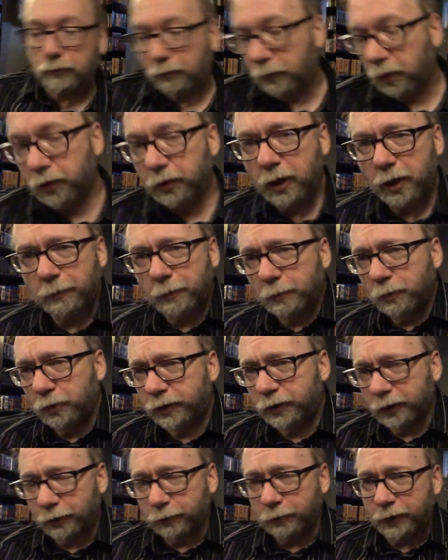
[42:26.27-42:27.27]
you're talking about Mood
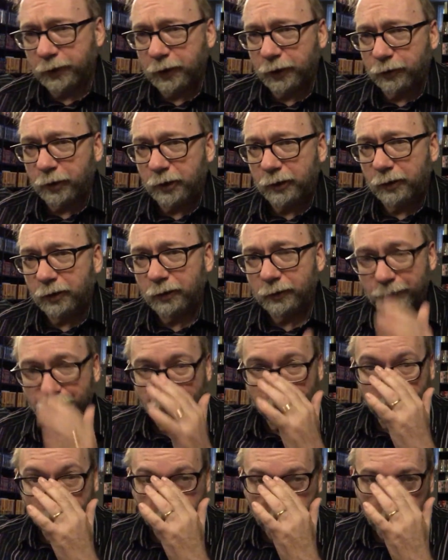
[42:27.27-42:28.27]
616, right?
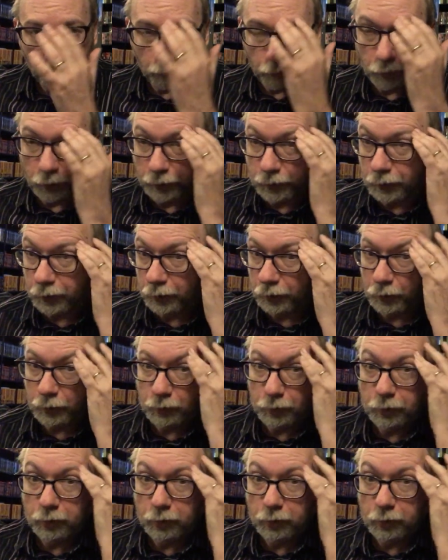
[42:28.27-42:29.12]
Who does the